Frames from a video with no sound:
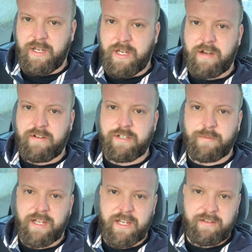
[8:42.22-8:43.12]
encourage a
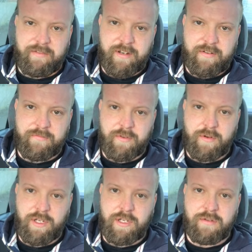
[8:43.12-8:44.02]
behaviour,
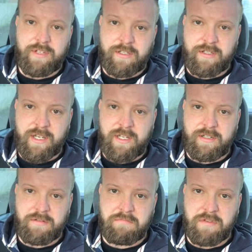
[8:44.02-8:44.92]
or you use it to
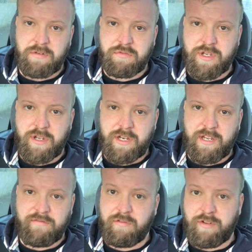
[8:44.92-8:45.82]
teach an
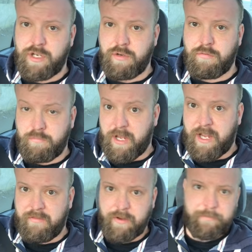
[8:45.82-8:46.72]
alternative or a new
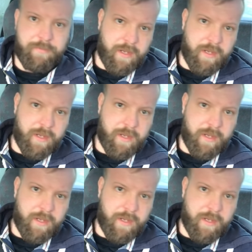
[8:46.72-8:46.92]
behaviour.